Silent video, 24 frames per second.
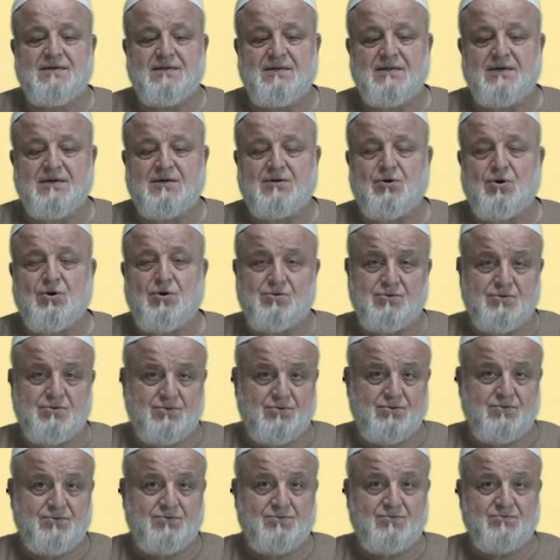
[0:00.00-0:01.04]
the
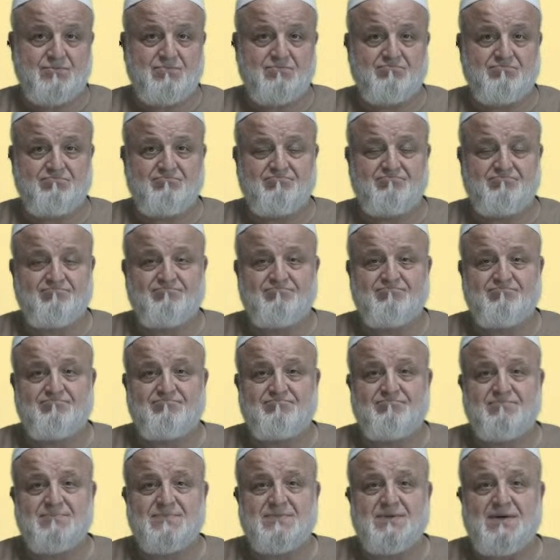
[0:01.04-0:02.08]
gross,
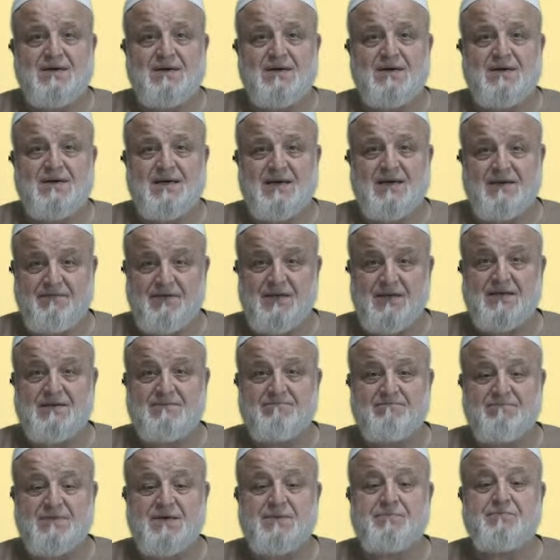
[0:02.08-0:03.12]
heavy
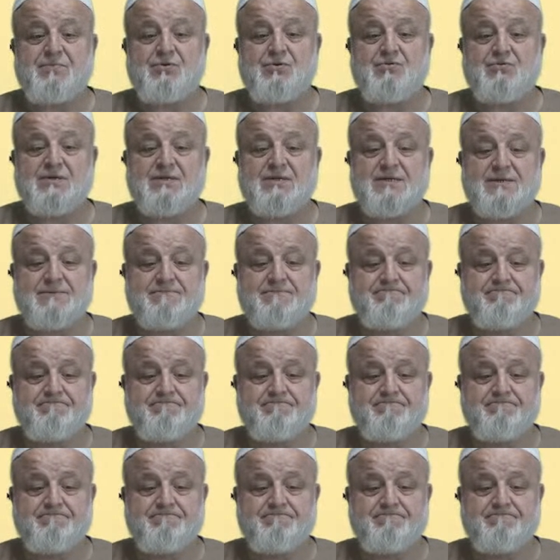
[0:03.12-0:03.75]
impurity.